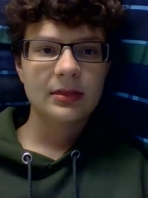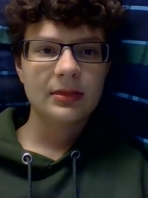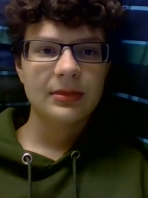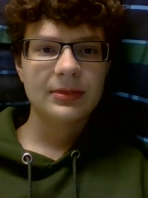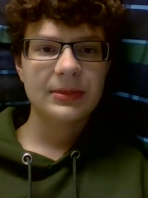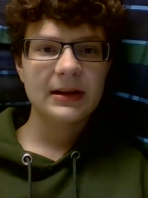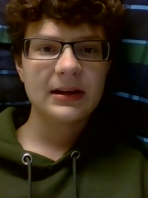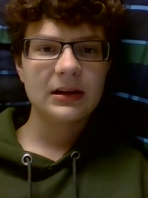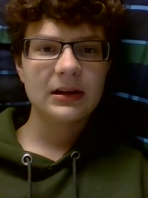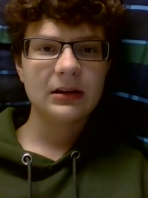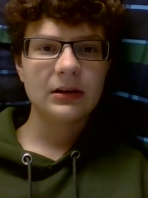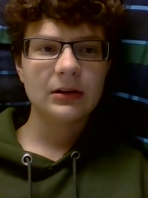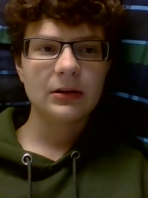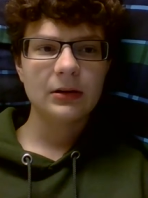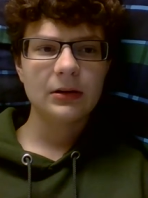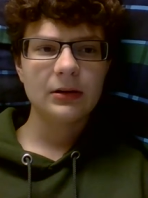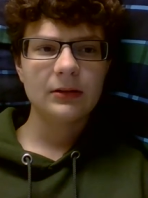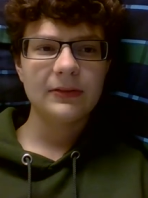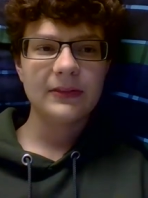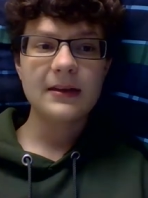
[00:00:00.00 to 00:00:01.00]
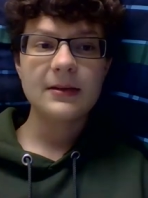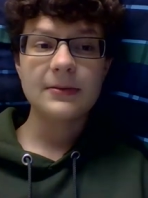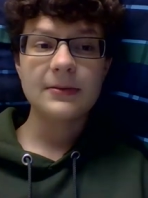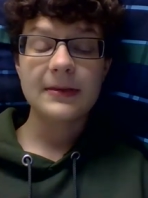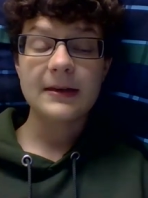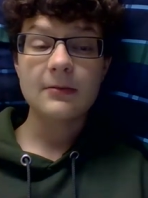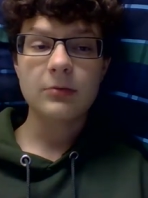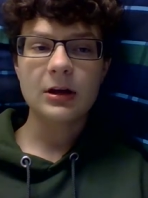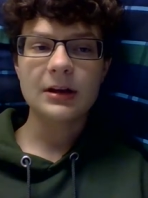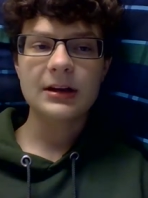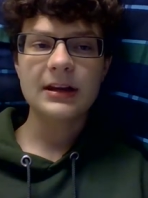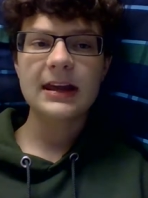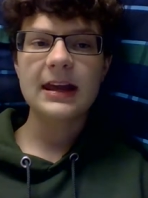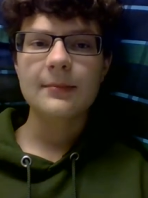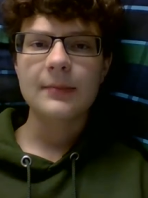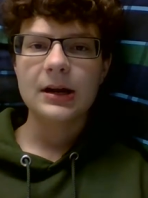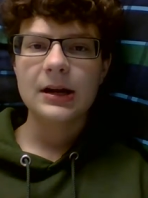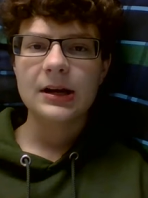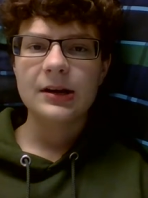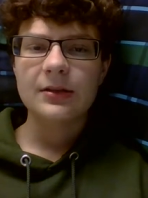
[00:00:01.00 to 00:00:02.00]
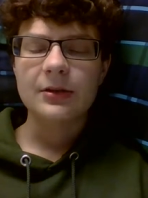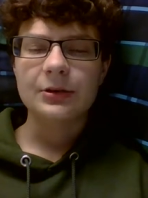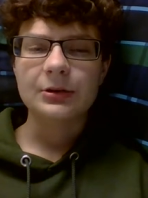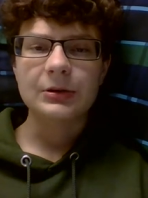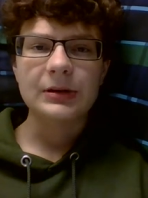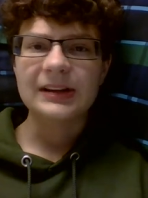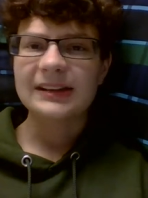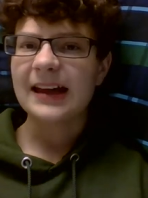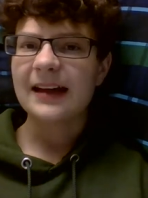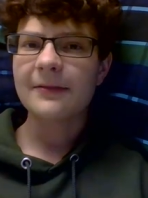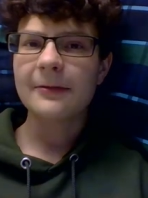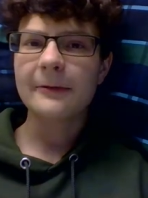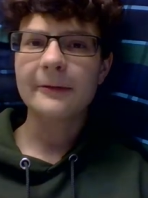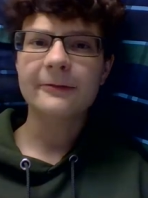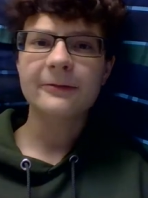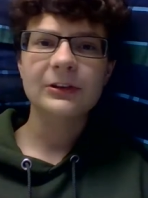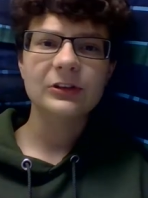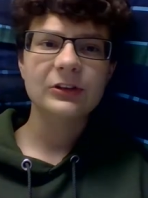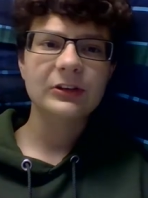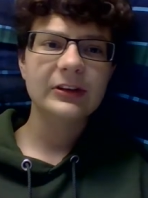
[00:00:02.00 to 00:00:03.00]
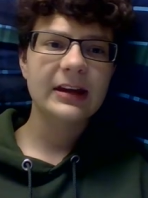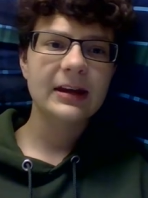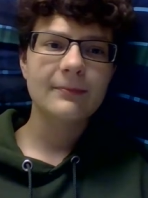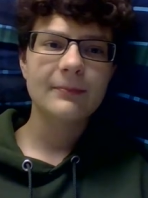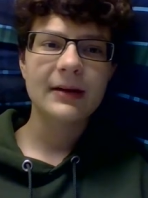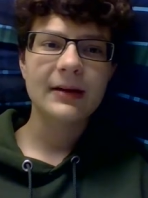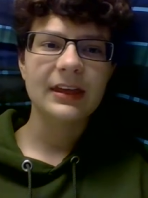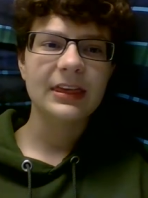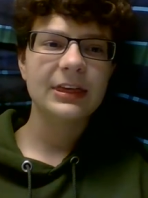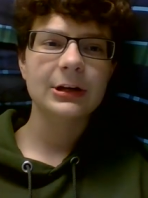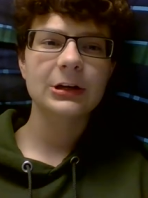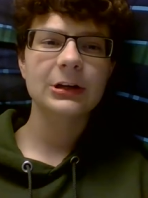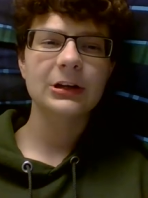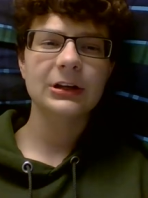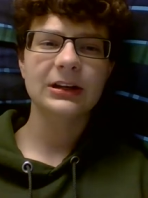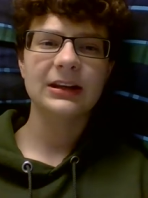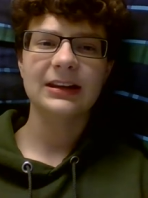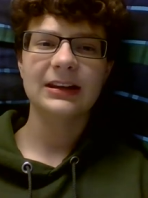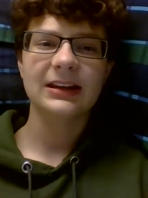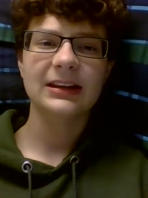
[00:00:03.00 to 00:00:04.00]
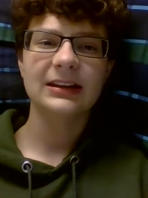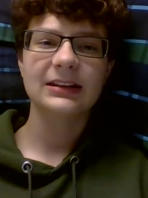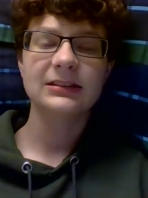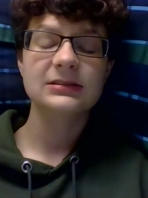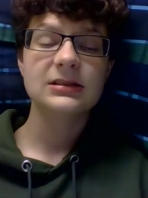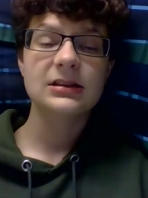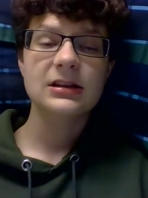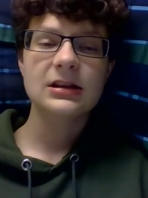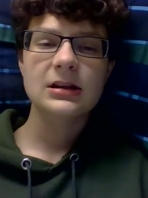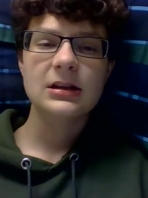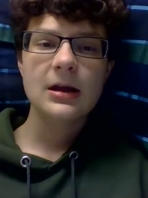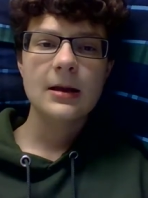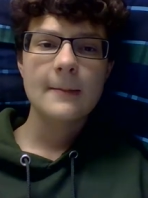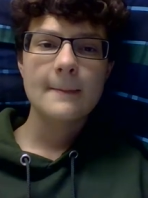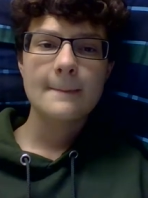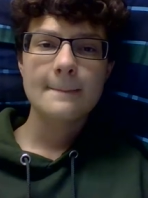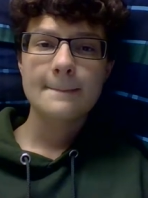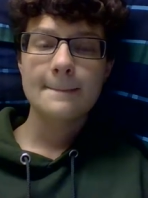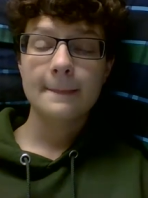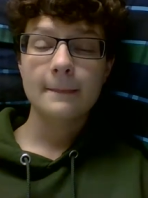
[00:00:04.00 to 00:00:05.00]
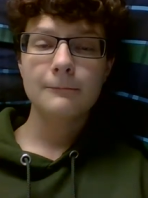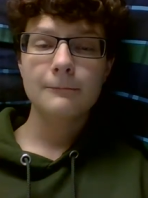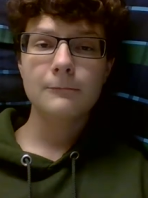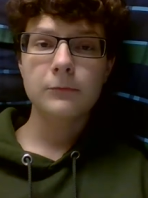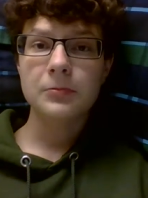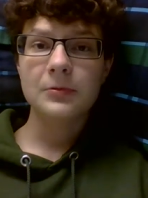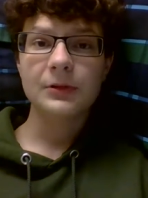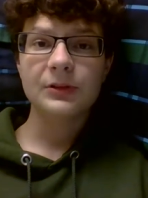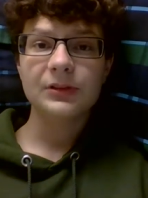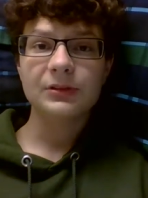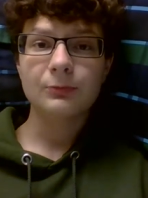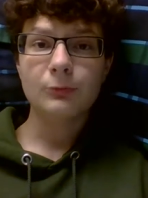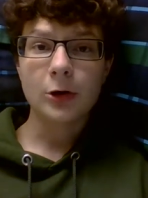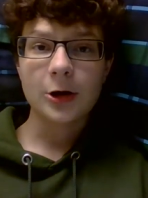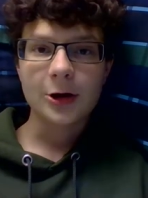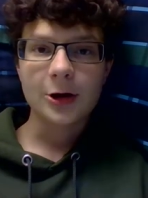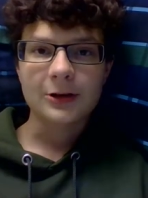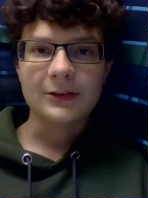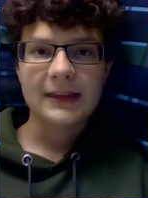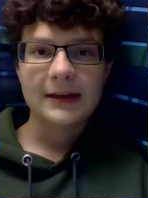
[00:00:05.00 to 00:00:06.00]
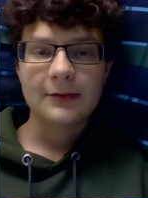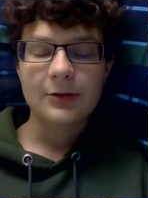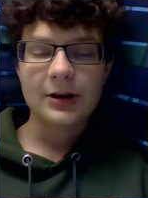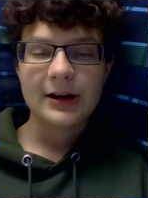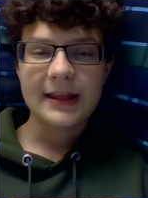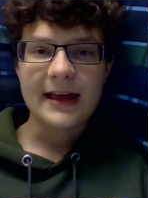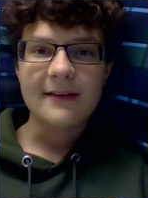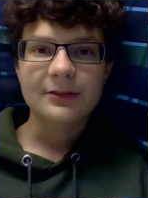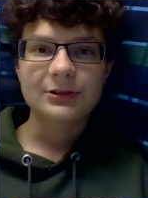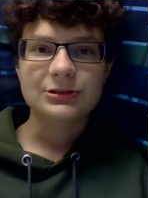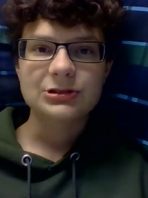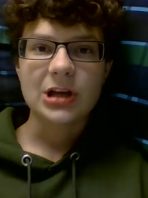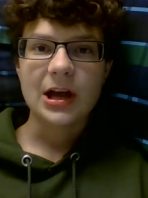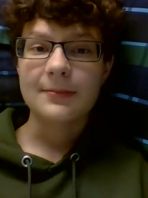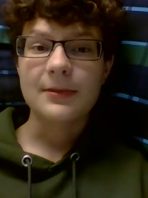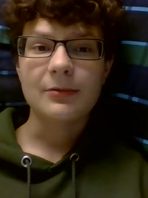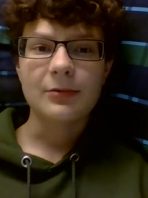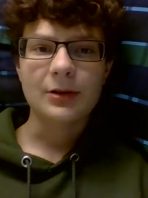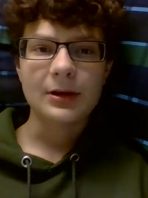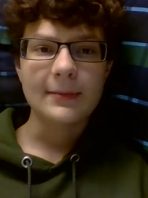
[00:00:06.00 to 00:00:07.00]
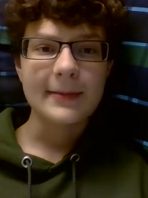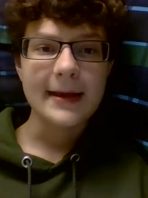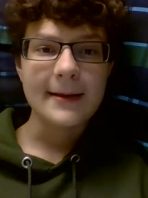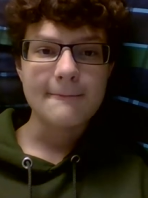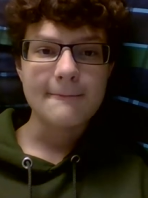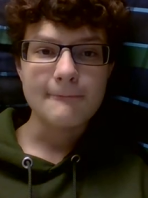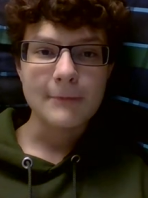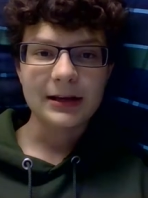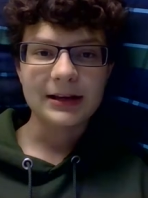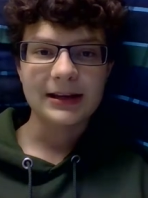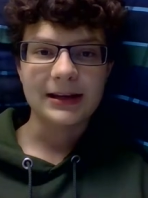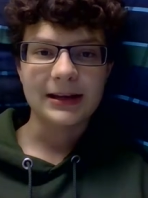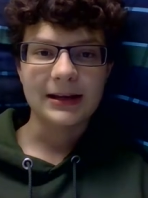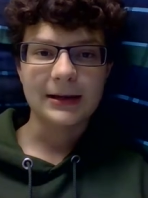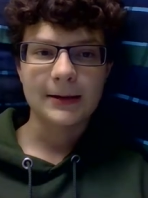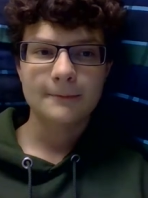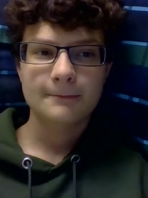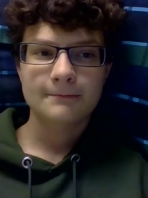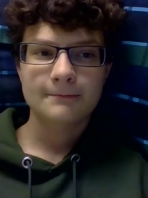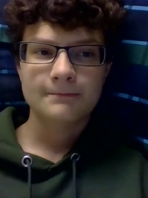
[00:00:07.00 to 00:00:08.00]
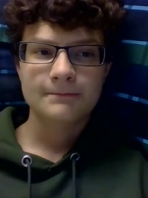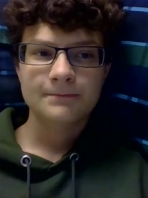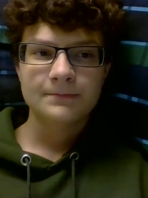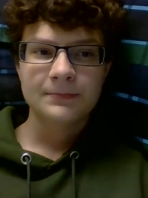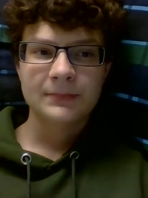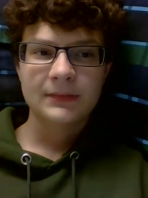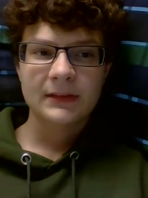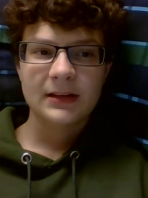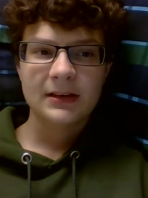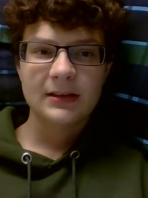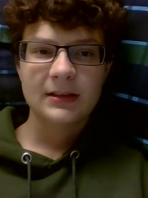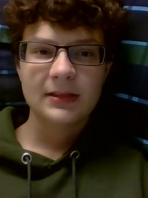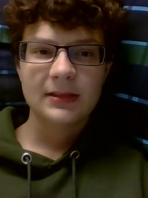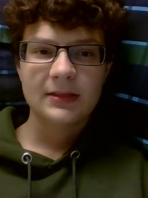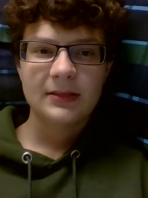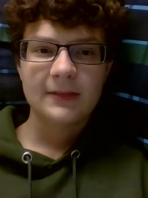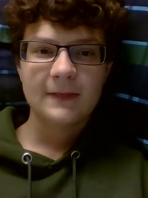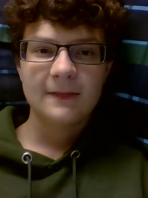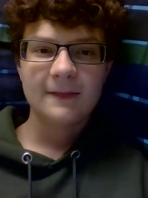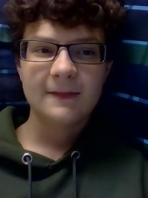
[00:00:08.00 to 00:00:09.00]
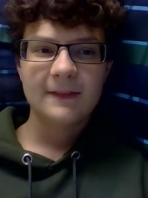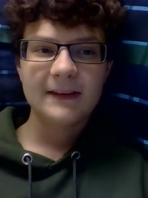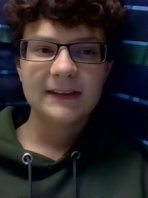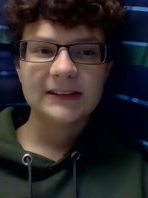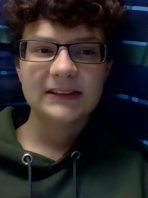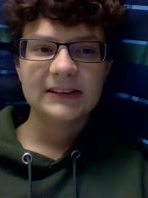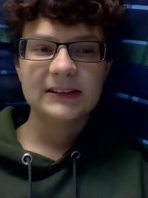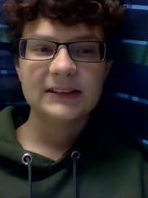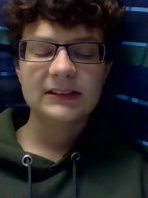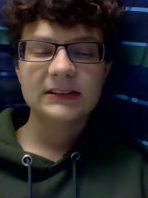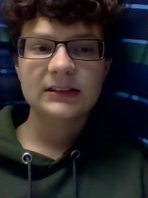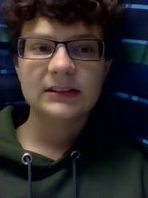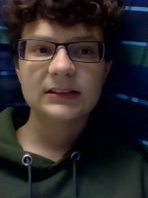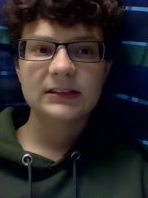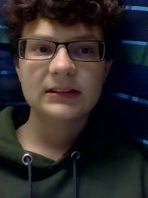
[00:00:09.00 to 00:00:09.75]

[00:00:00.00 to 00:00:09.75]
they're they they want to get married in their 20s have their first kid by 30 and work they want to have a job they want to make money this